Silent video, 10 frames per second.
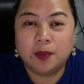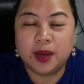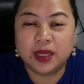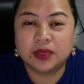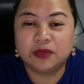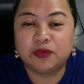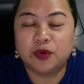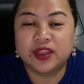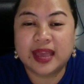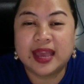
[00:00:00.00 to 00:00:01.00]
But for
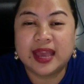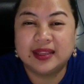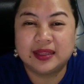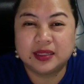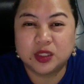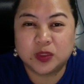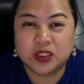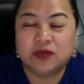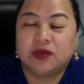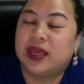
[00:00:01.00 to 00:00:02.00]
that
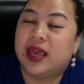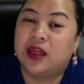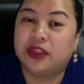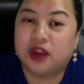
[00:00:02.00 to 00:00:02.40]
specific health